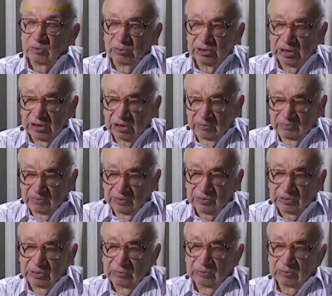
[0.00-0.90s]
We kept a
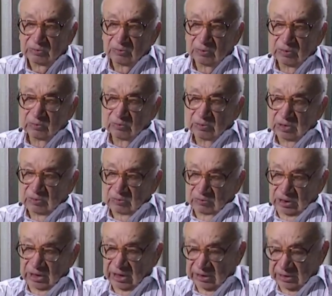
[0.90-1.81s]
secret one way.
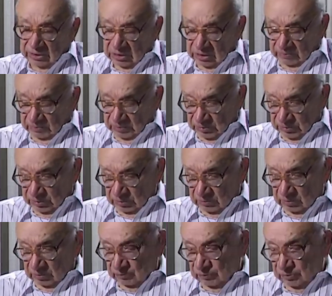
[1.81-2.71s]
We had to keep a
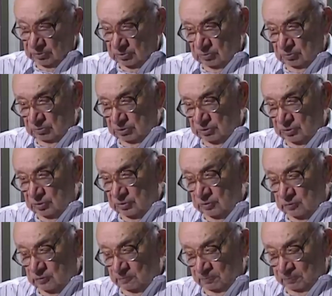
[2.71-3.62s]
secret for two
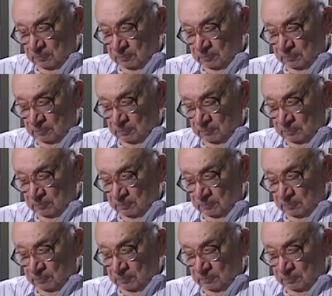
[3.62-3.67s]
reasons.